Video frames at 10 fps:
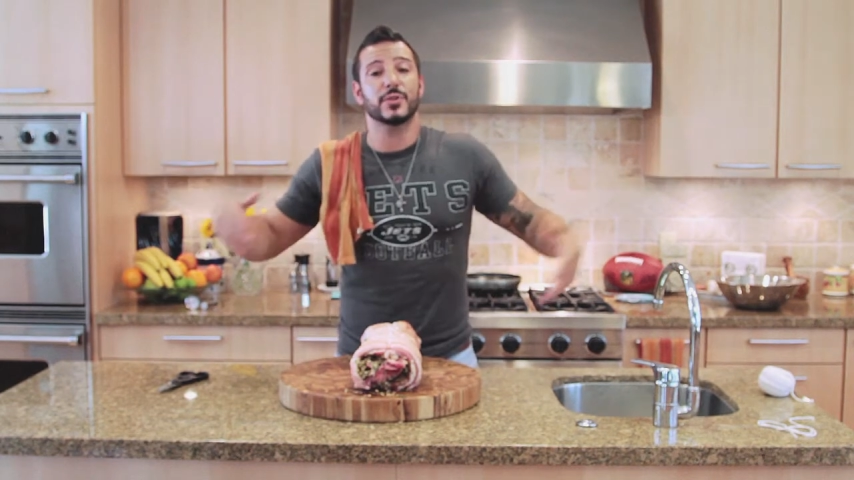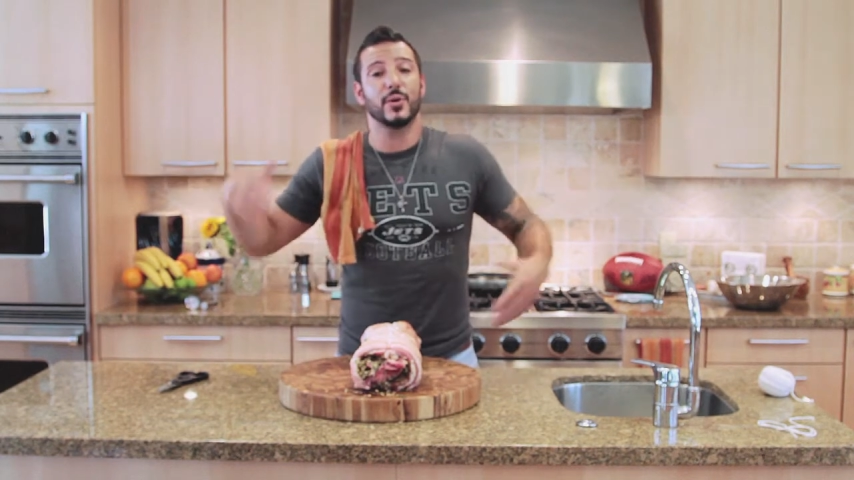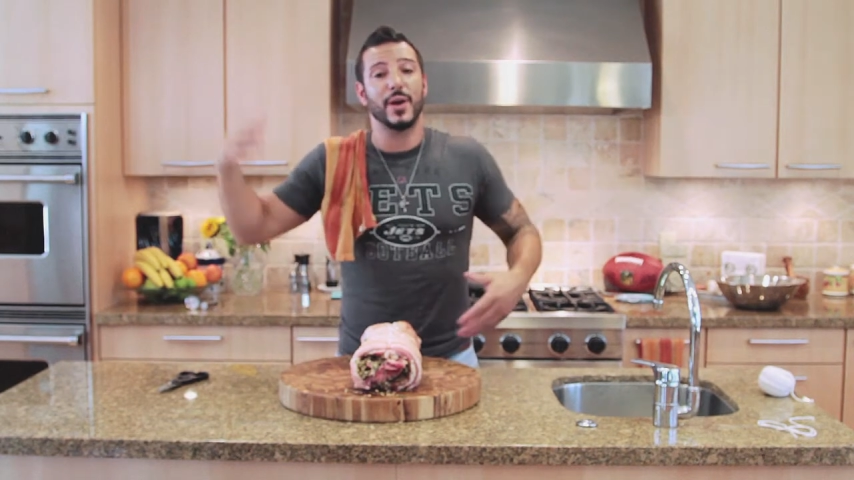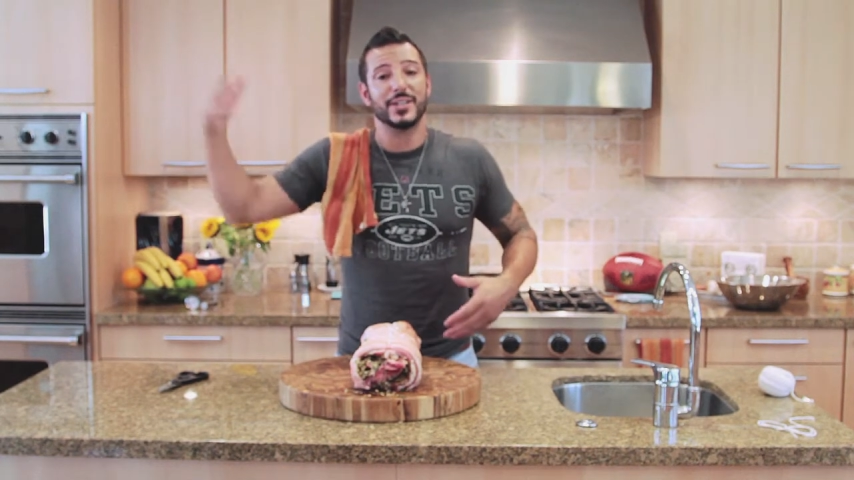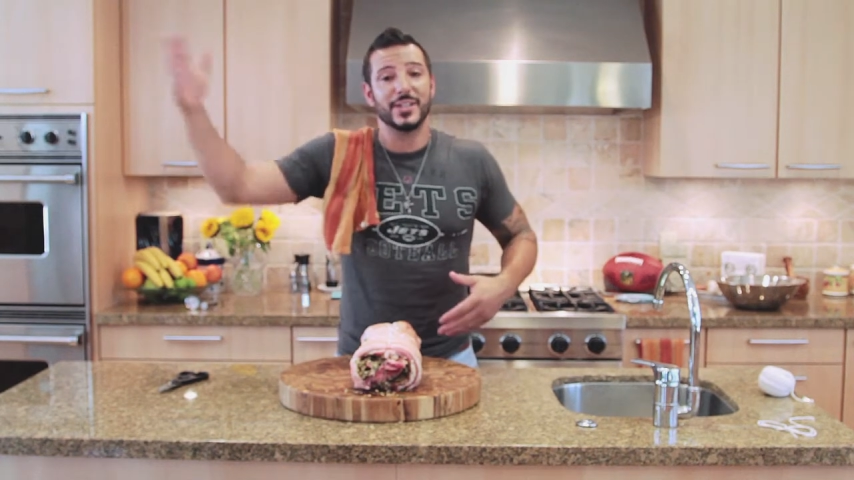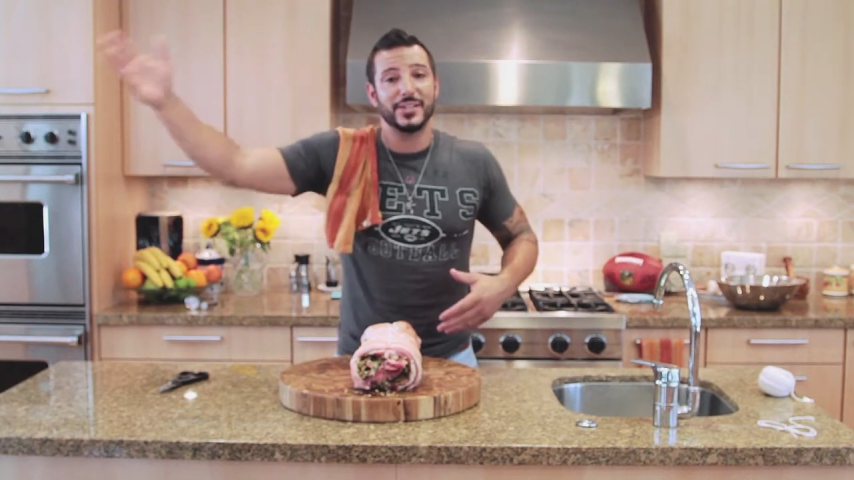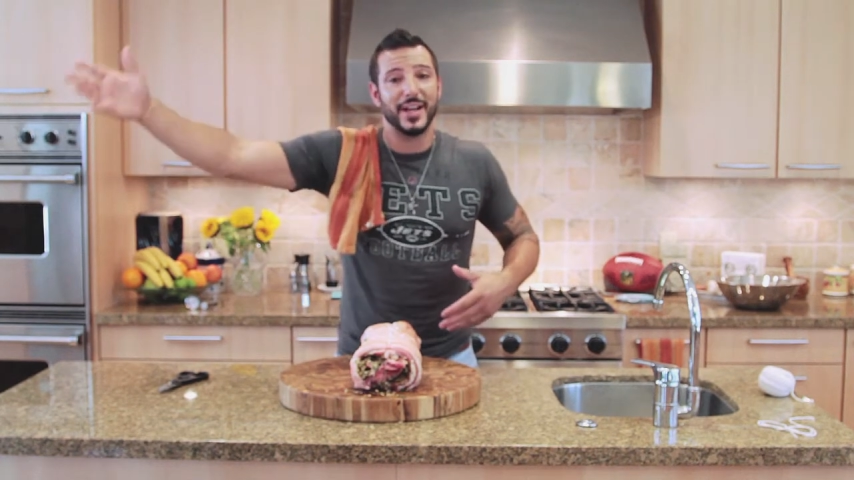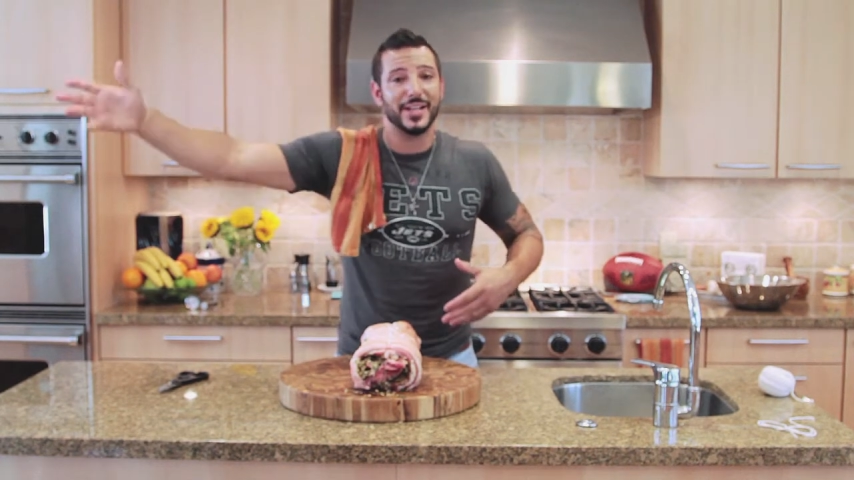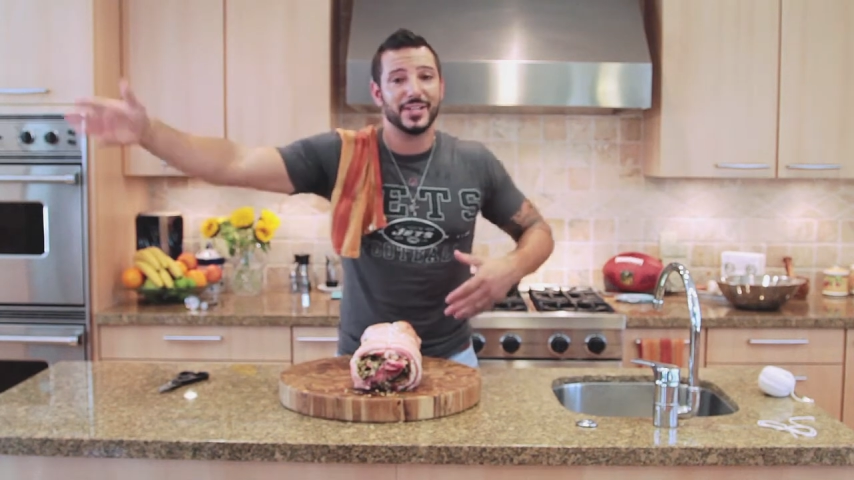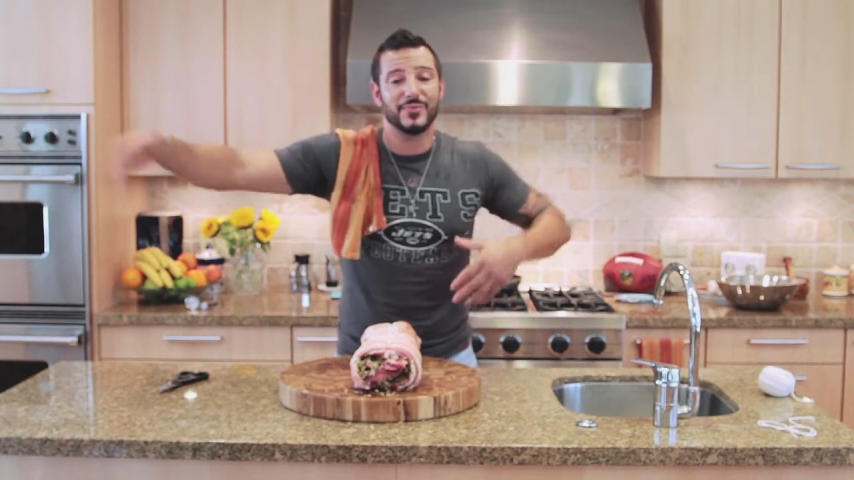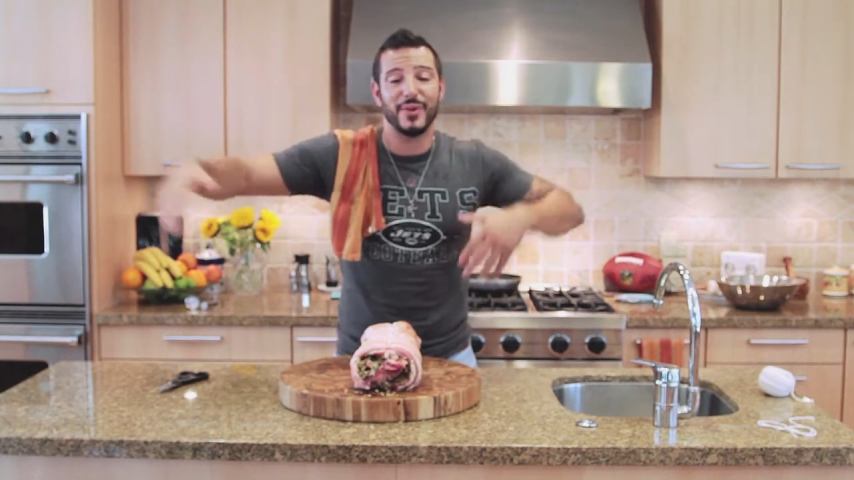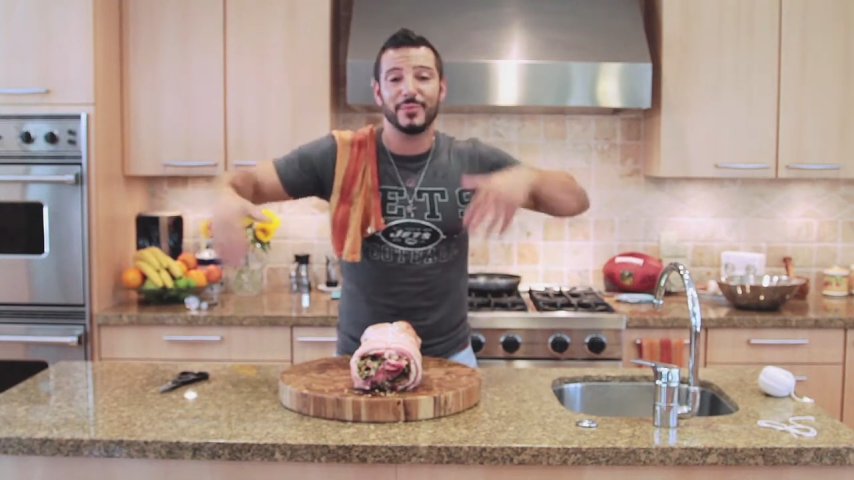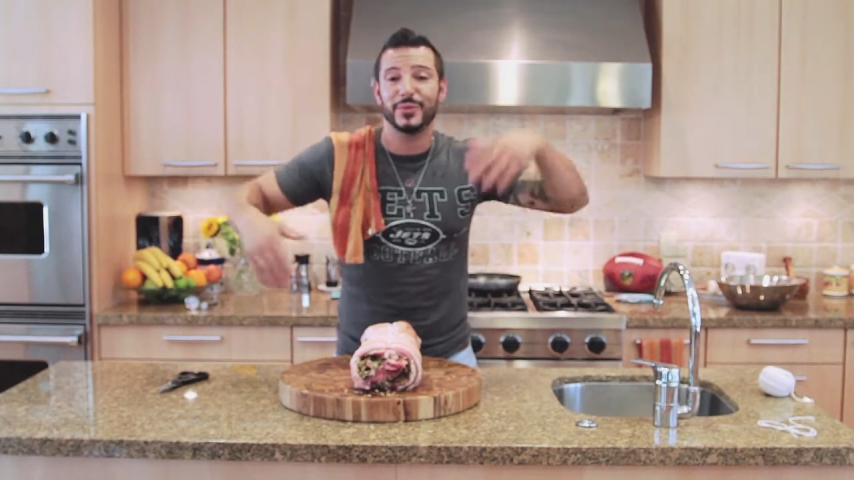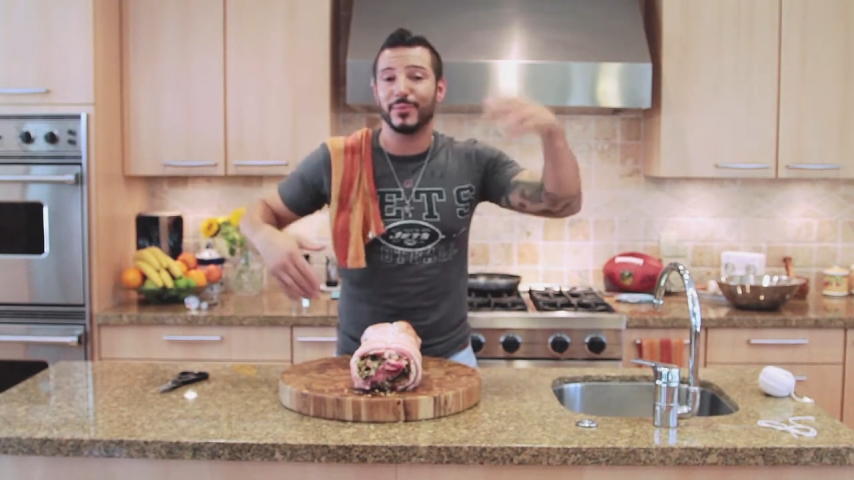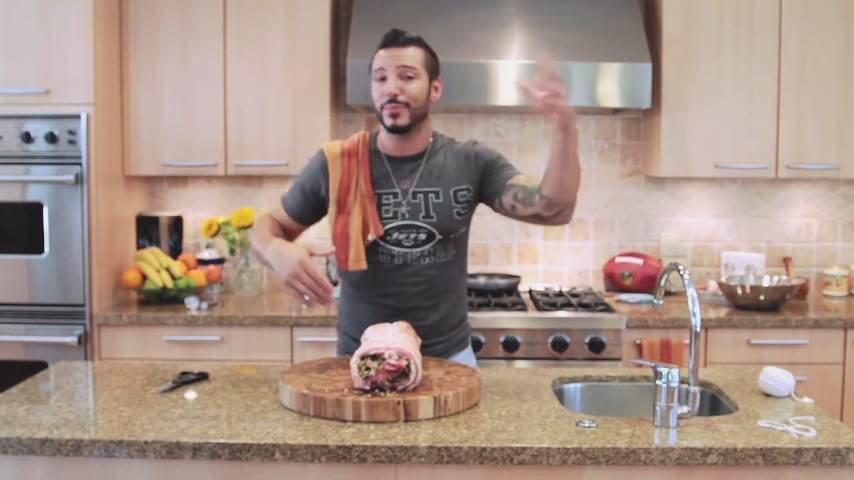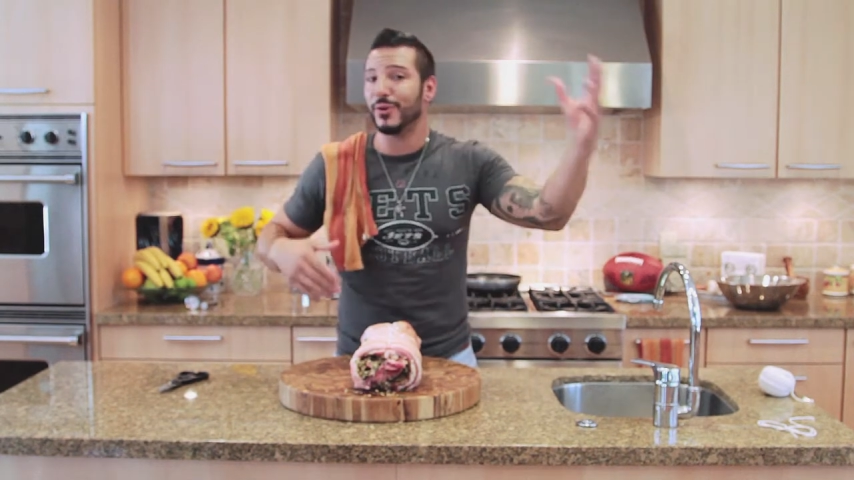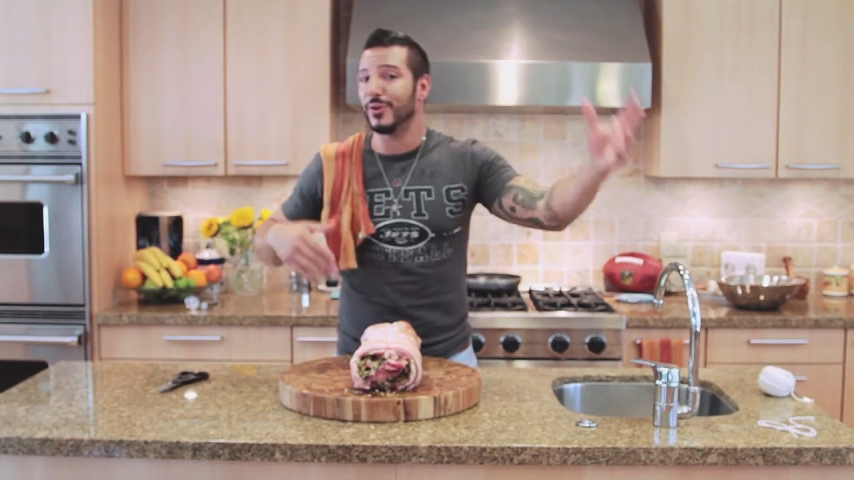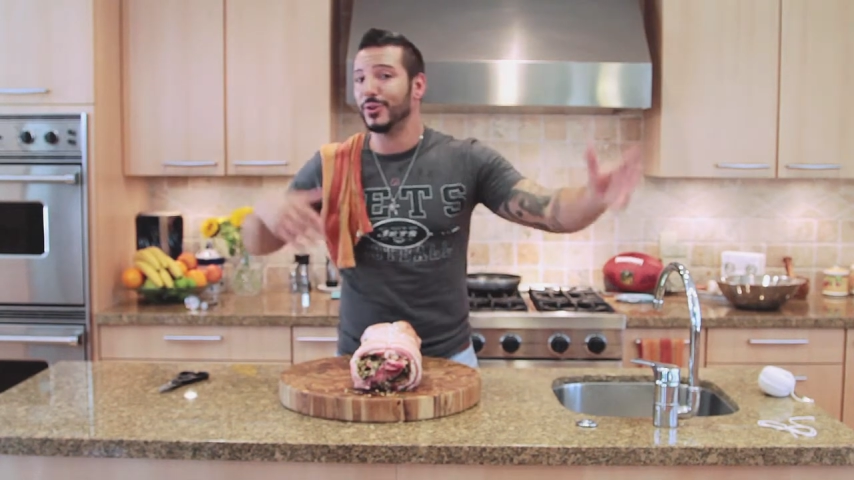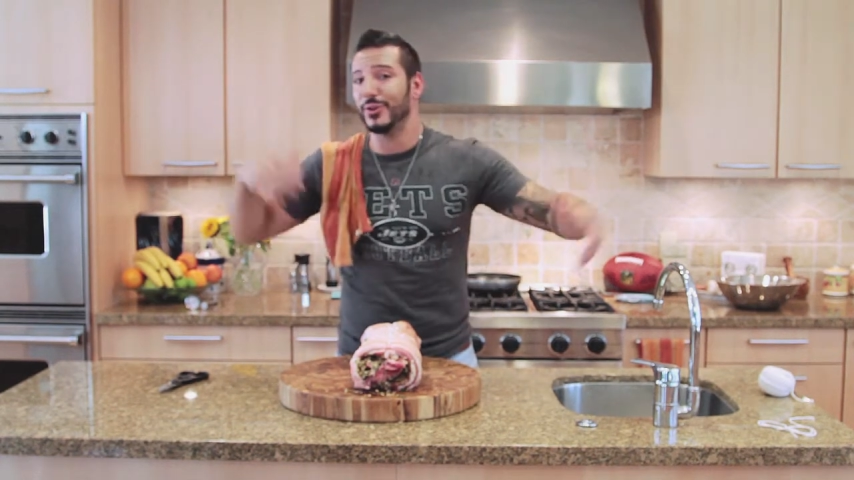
Go watch the Jets, fumble the ball